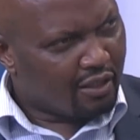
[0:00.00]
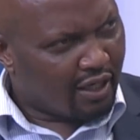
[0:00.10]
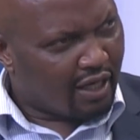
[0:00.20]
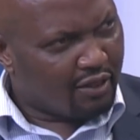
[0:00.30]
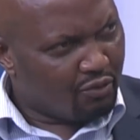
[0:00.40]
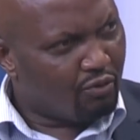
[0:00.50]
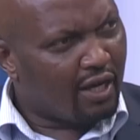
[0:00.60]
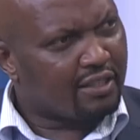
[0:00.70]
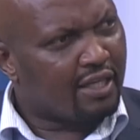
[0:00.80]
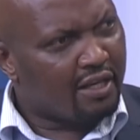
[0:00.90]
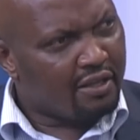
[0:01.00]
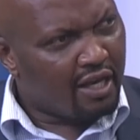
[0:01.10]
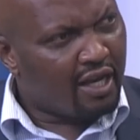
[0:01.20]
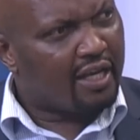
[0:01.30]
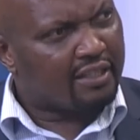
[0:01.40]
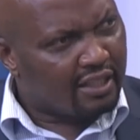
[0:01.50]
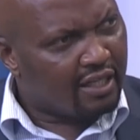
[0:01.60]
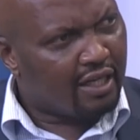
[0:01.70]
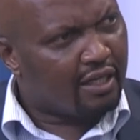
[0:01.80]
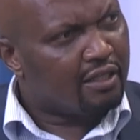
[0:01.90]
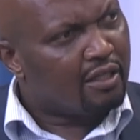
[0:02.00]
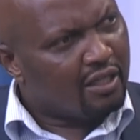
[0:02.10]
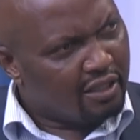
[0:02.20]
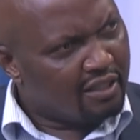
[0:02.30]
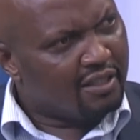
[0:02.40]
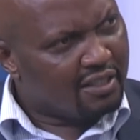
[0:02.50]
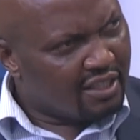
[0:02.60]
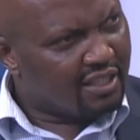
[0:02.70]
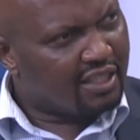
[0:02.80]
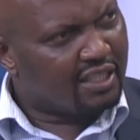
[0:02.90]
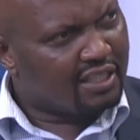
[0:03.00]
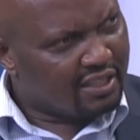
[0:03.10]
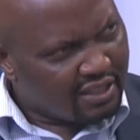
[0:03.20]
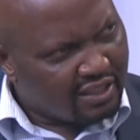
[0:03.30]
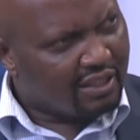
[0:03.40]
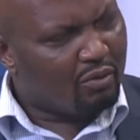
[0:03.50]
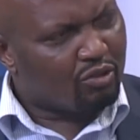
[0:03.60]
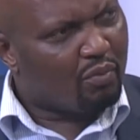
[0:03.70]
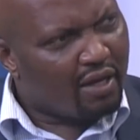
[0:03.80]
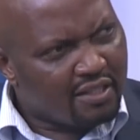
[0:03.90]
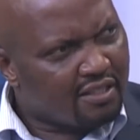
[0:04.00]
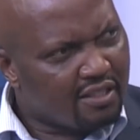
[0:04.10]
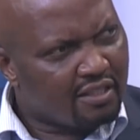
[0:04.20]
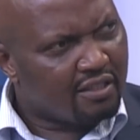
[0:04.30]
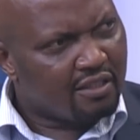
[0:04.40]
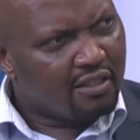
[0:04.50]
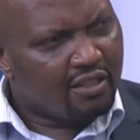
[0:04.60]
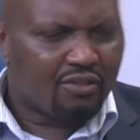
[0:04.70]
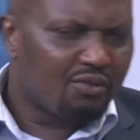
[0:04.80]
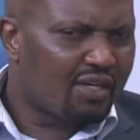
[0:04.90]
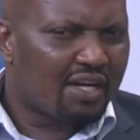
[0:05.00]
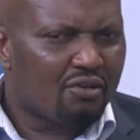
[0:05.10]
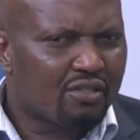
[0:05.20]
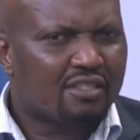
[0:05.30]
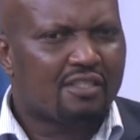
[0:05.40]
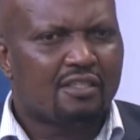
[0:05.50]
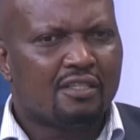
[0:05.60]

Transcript: Can you look at her in the eye and tell her it's about balancing? You cannot